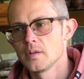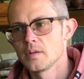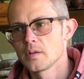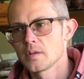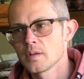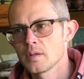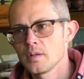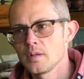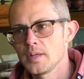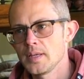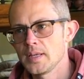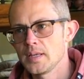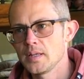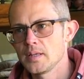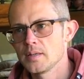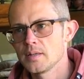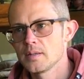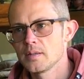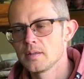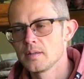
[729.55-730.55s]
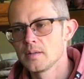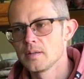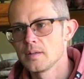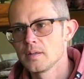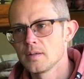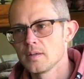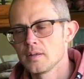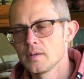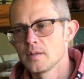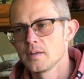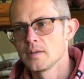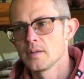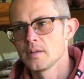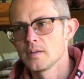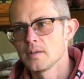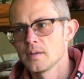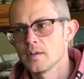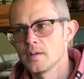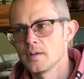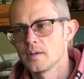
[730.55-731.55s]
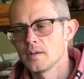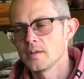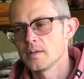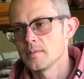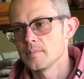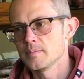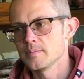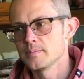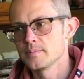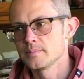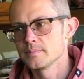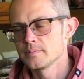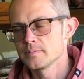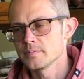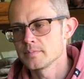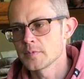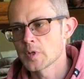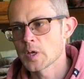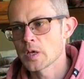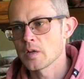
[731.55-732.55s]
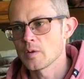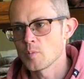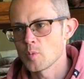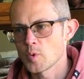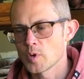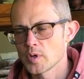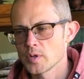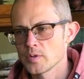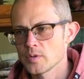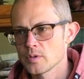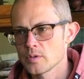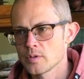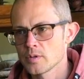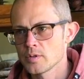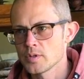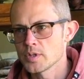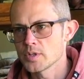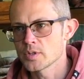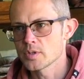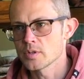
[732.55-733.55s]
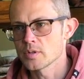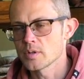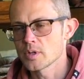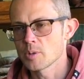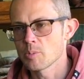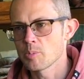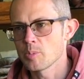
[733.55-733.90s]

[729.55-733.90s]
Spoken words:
clean, kind of more in the traditional,